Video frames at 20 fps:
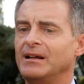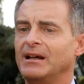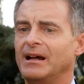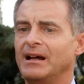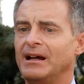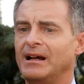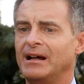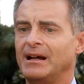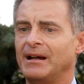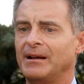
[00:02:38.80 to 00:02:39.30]

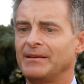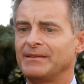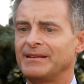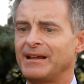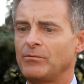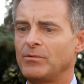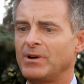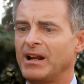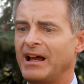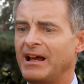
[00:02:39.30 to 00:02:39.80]
uh, they
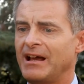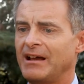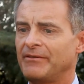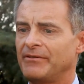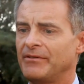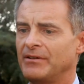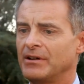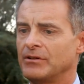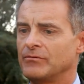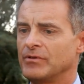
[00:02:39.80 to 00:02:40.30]
will have
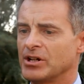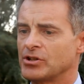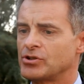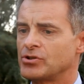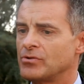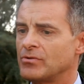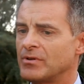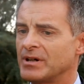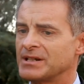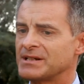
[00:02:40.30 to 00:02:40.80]

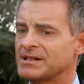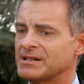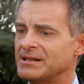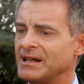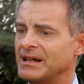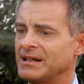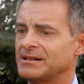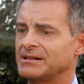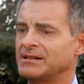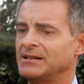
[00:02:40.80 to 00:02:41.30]
reassurance
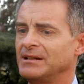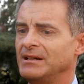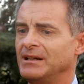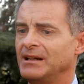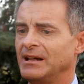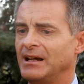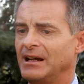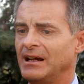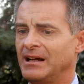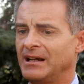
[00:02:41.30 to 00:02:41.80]
that
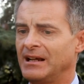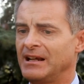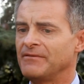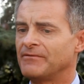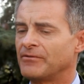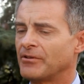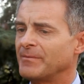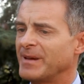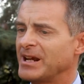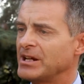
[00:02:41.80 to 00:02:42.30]
uh,
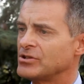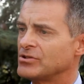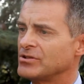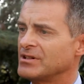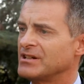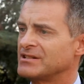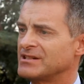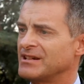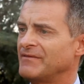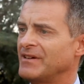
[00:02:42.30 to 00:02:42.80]
information
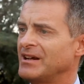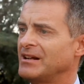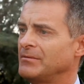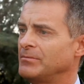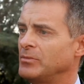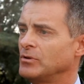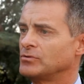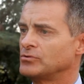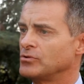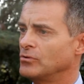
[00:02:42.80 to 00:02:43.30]
is
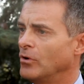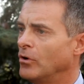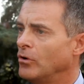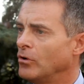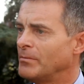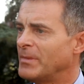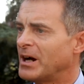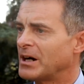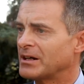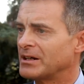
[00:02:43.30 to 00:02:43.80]
available to all
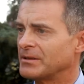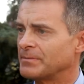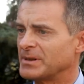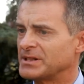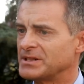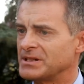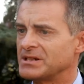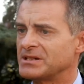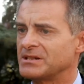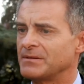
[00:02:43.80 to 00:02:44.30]
market
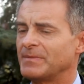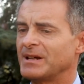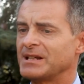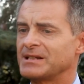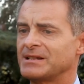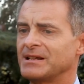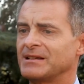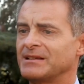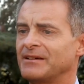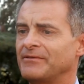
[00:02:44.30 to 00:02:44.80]

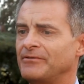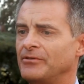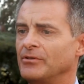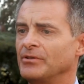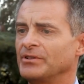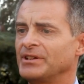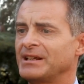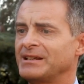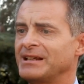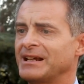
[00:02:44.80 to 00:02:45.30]
participants and therefore
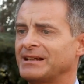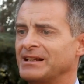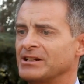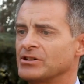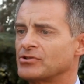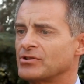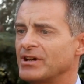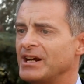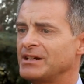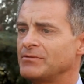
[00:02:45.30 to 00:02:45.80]
that they can
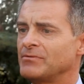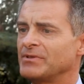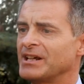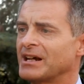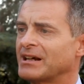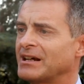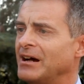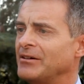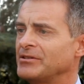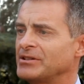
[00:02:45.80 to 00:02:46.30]
trade with their
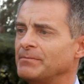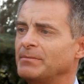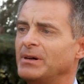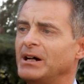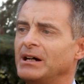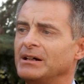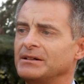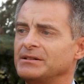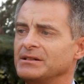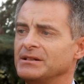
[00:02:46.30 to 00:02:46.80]

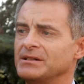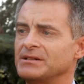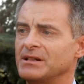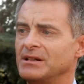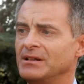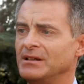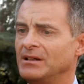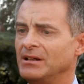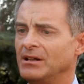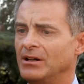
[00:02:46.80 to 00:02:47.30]
counterparties
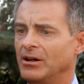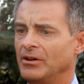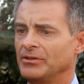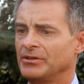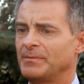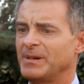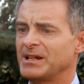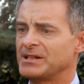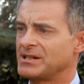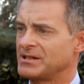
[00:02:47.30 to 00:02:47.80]
on the
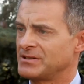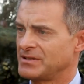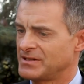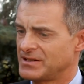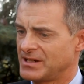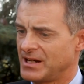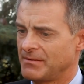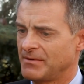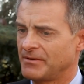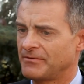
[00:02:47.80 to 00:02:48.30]
basis of the
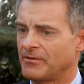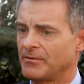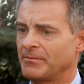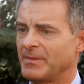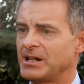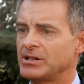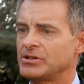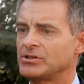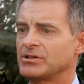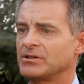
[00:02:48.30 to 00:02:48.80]
same
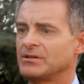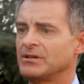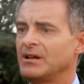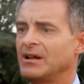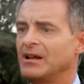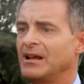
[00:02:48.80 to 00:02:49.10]
information.